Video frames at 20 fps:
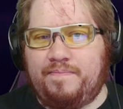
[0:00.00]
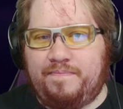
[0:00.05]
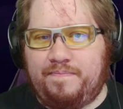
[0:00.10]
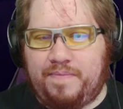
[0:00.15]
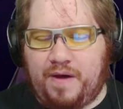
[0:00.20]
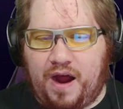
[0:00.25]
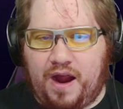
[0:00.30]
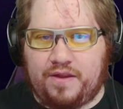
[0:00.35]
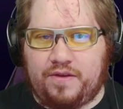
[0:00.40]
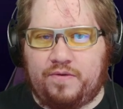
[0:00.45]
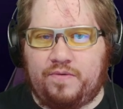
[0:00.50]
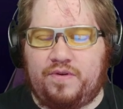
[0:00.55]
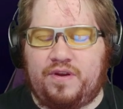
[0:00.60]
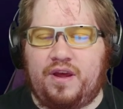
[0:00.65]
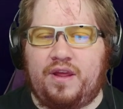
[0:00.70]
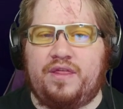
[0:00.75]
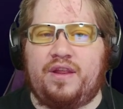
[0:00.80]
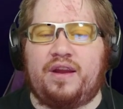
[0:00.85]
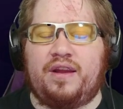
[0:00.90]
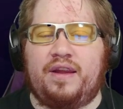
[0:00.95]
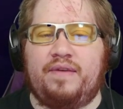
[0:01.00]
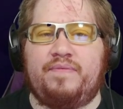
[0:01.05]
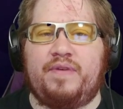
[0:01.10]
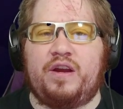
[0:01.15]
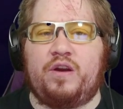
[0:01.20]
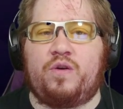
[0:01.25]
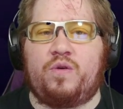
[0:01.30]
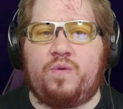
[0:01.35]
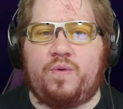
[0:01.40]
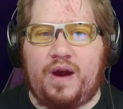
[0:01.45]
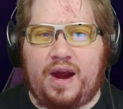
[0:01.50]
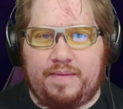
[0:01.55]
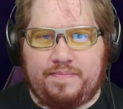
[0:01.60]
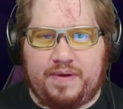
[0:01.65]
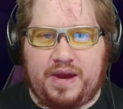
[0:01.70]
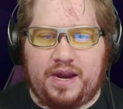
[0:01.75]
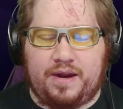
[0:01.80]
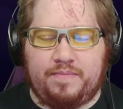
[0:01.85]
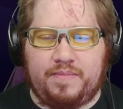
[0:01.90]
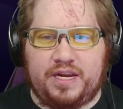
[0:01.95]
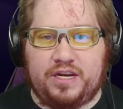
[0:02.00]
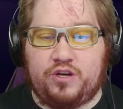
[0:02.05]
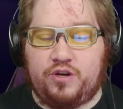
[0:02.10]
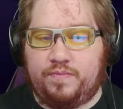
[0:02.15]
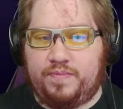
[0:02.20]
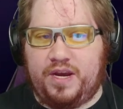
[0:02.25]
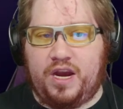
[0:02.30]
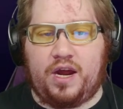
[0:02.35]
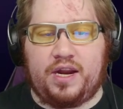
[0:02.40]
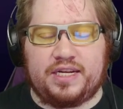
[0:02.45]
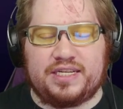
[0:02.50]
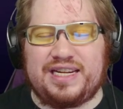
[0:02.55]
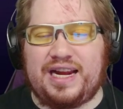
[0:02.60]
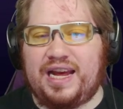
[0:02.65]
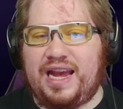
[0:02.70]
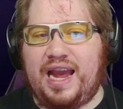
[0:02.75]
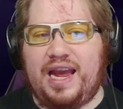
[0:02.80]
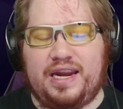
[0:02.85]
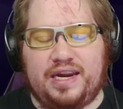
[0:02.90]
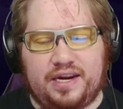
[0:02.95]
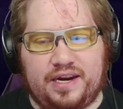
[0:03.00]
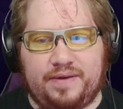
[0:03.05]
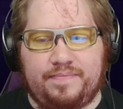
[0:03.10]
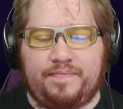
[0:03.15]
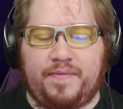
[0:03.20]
bothered the living crap out of me, to be honest. I hated it.